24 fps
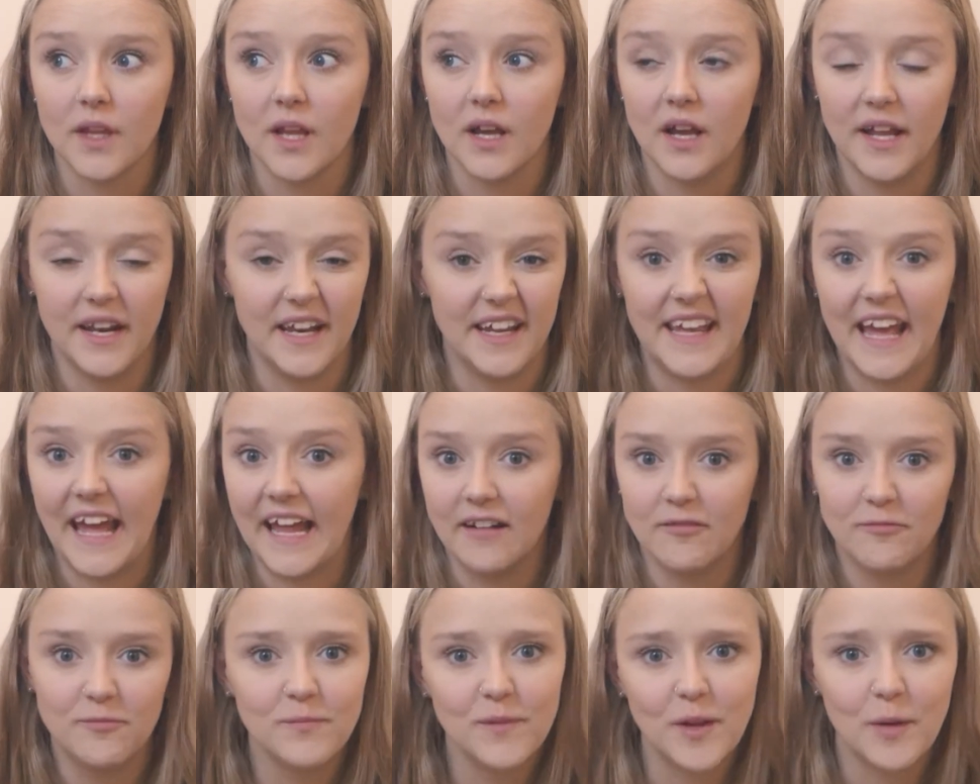And
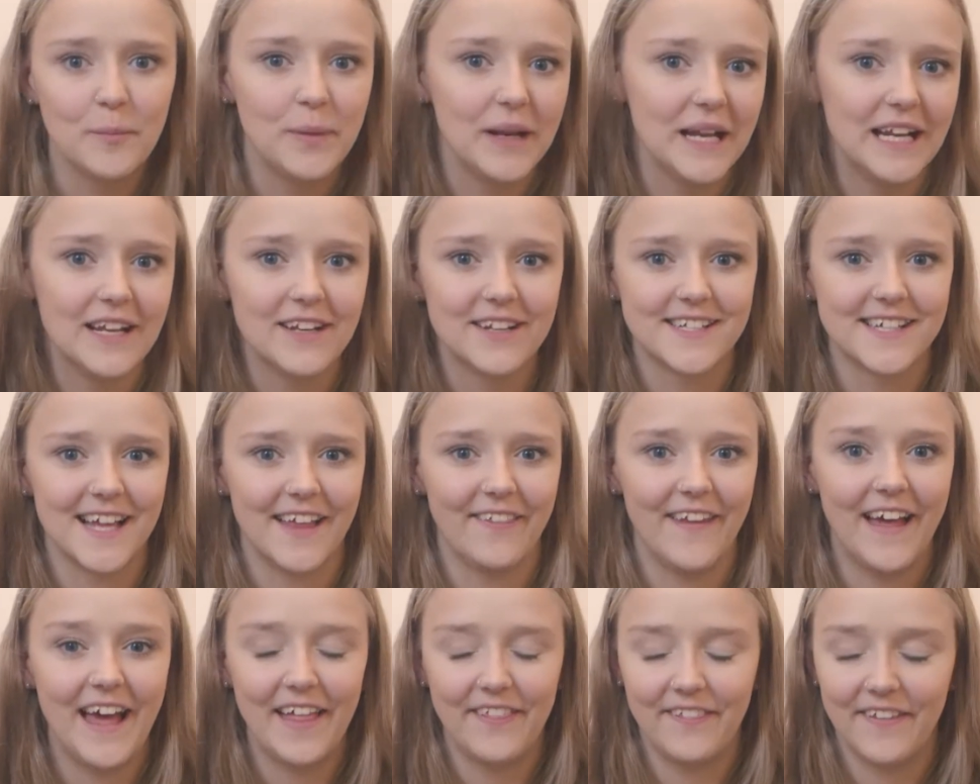again, completely
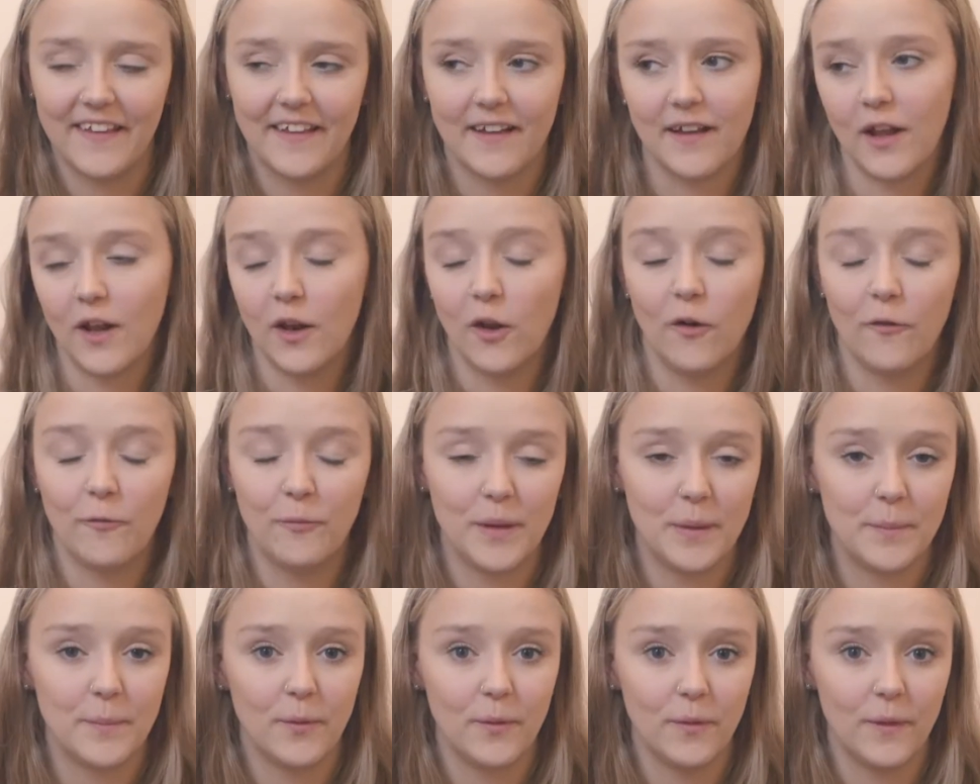understand that. I think a lot of
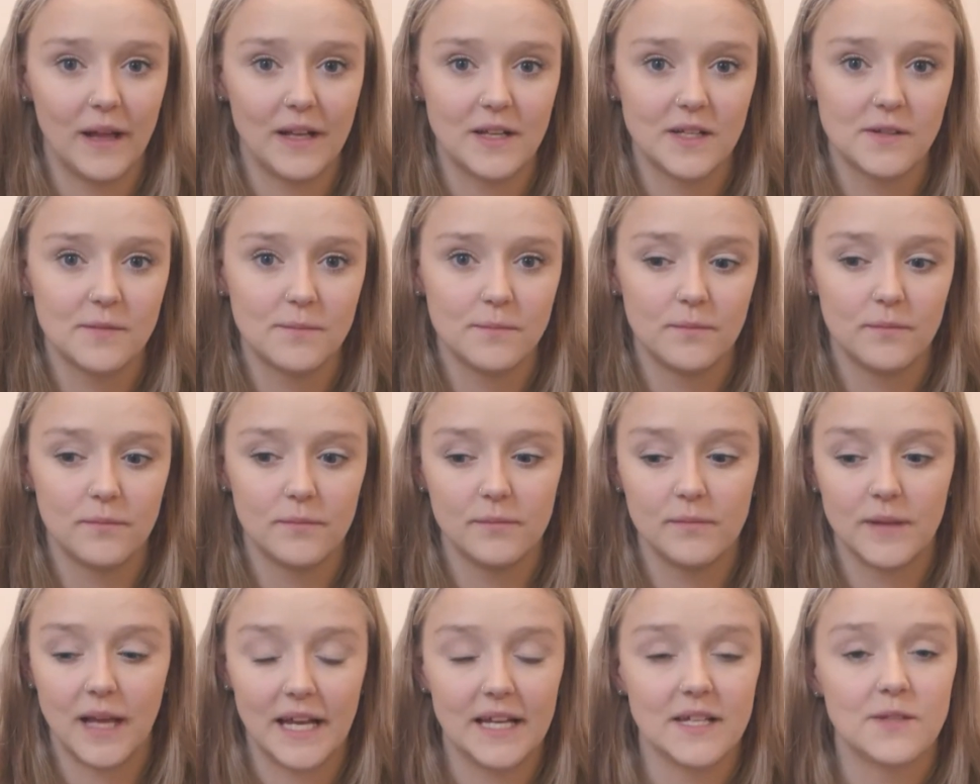people,
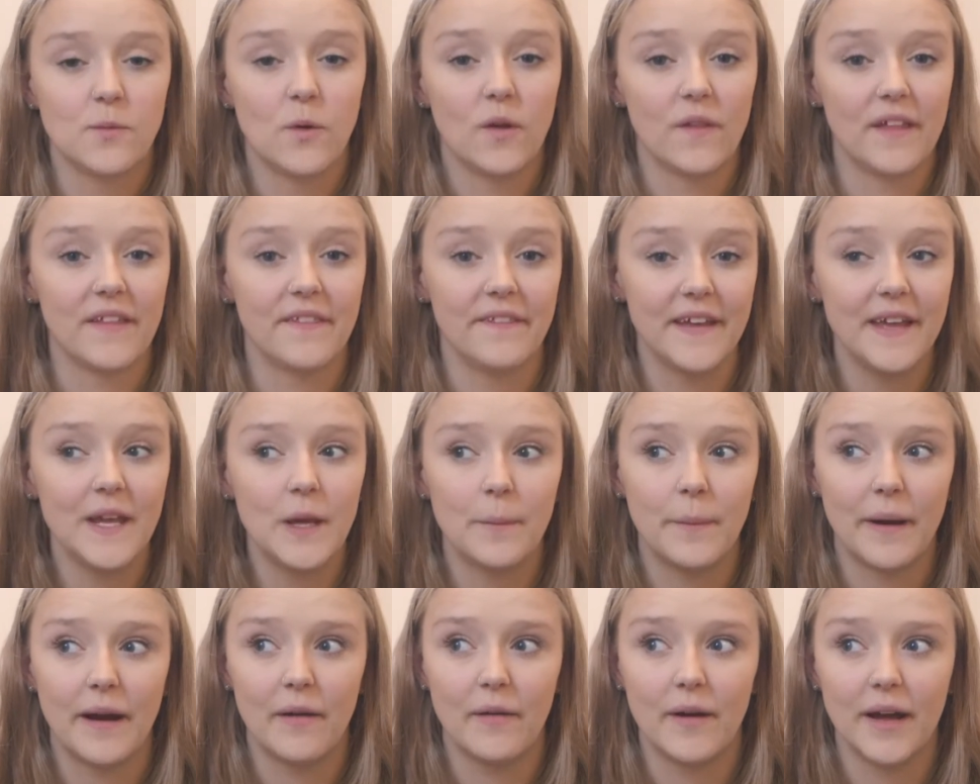that is what they think
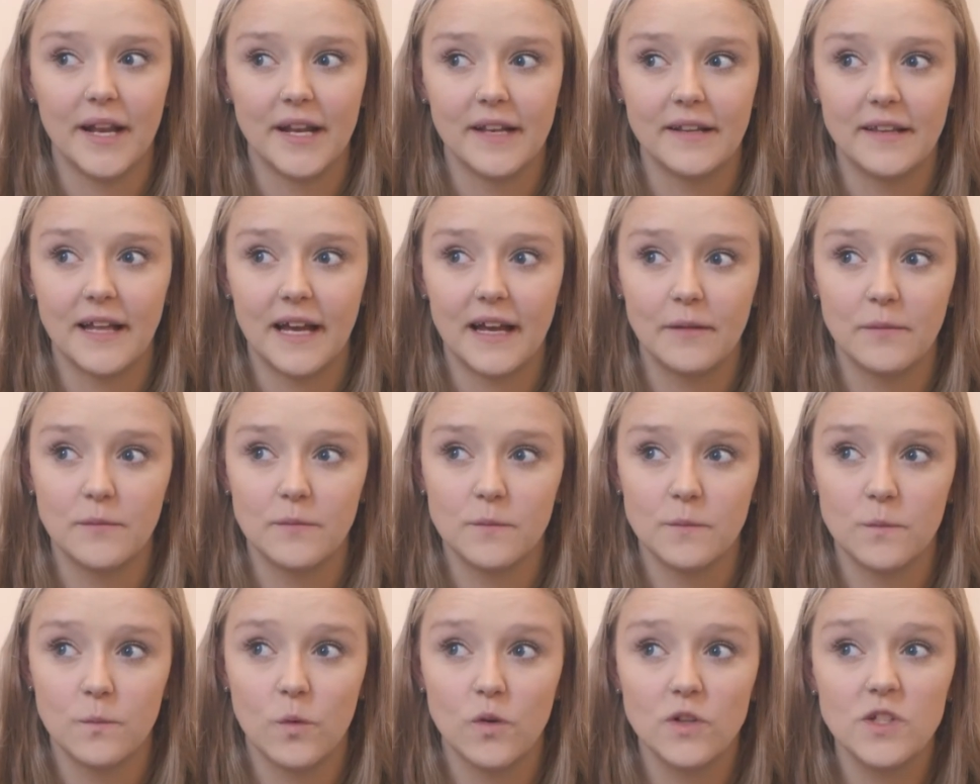about. And that
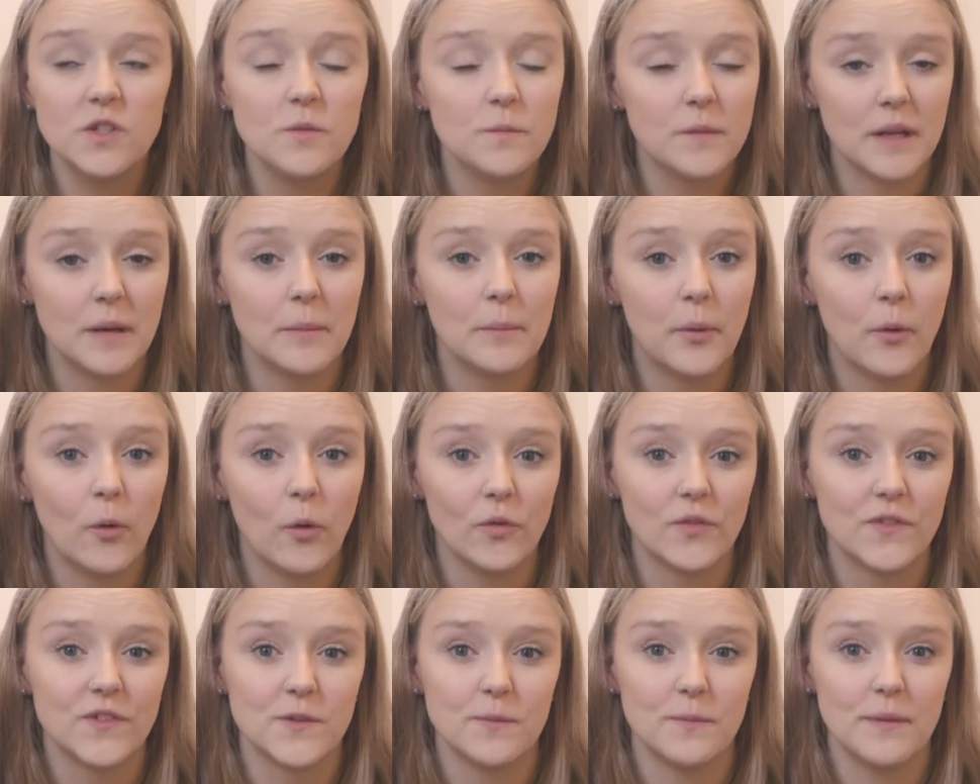was something
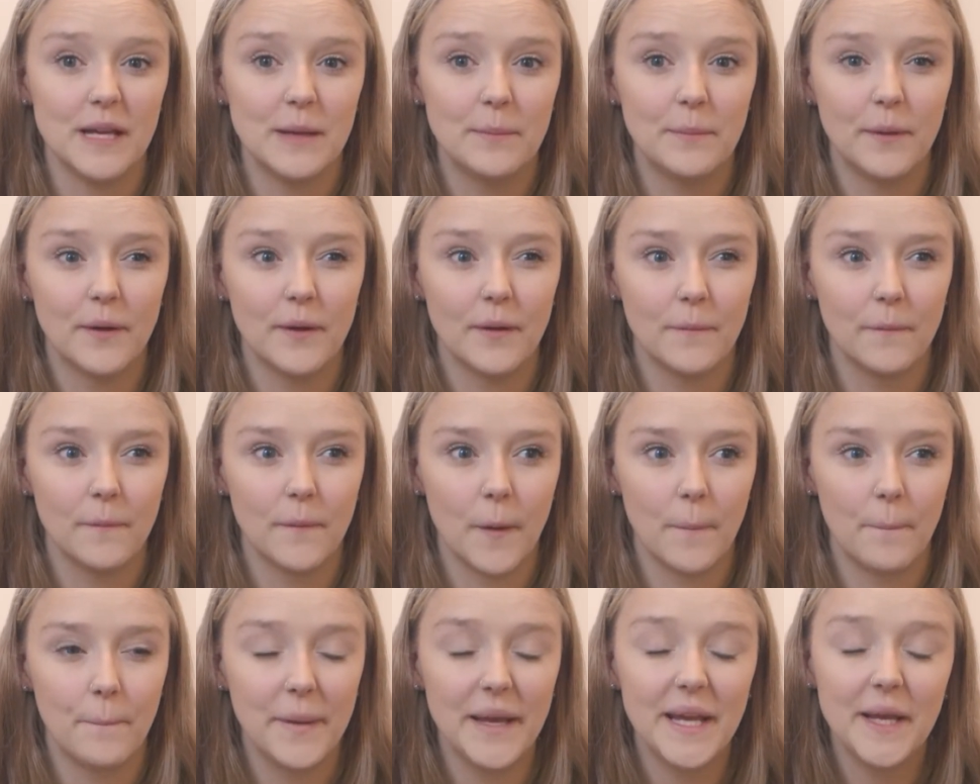important to me, but
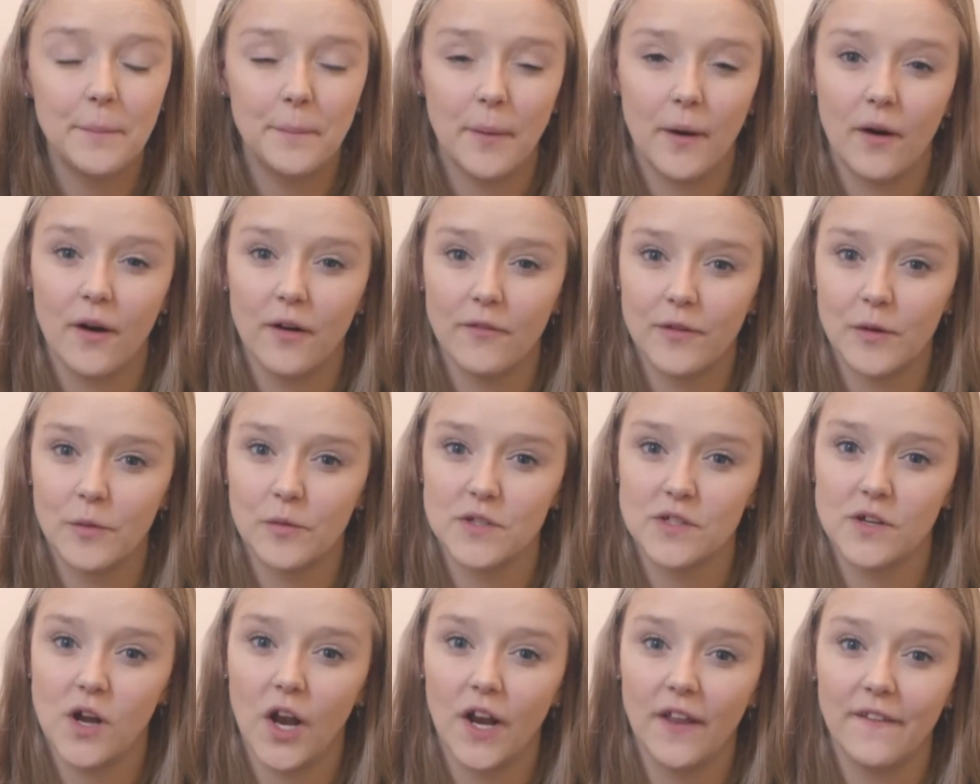a big part of it
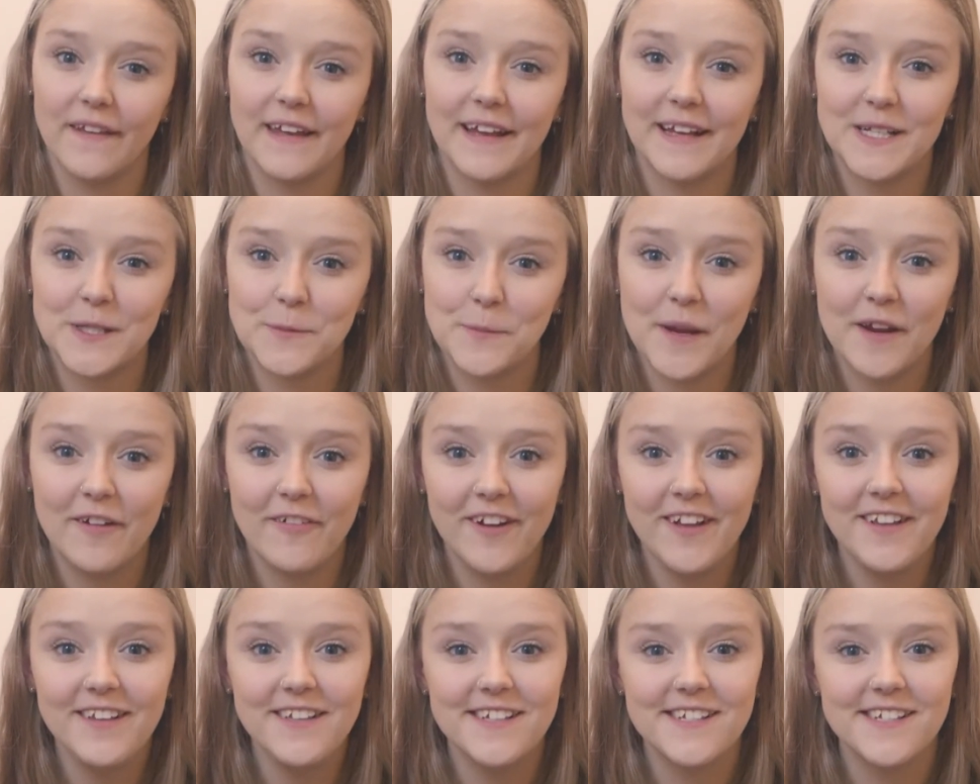was kind of the
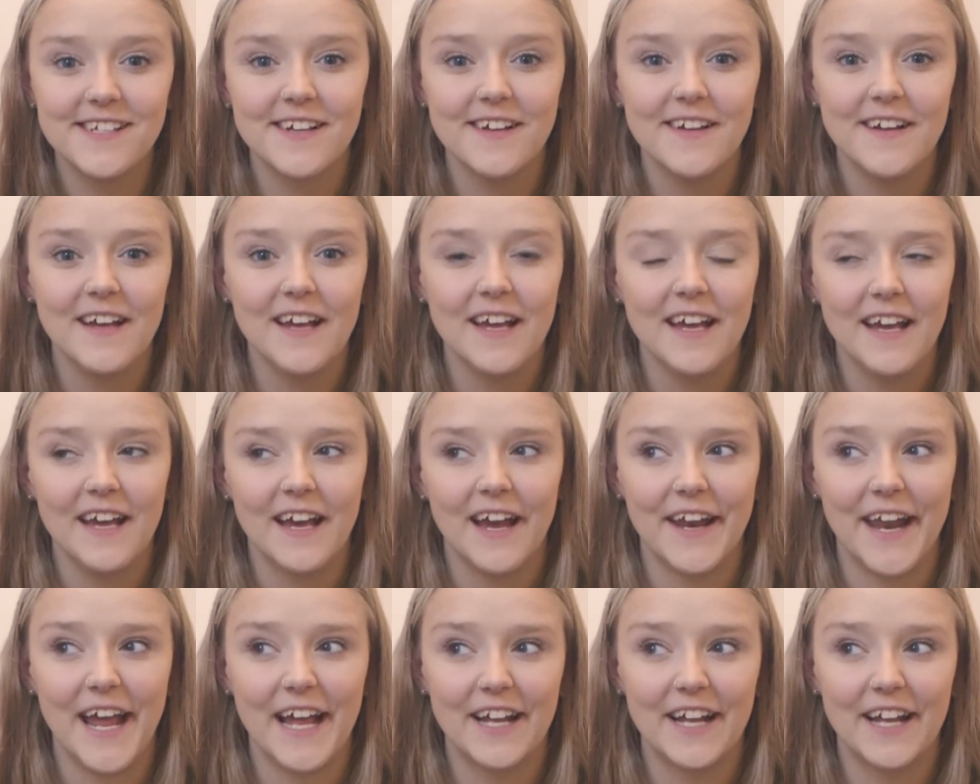experience. And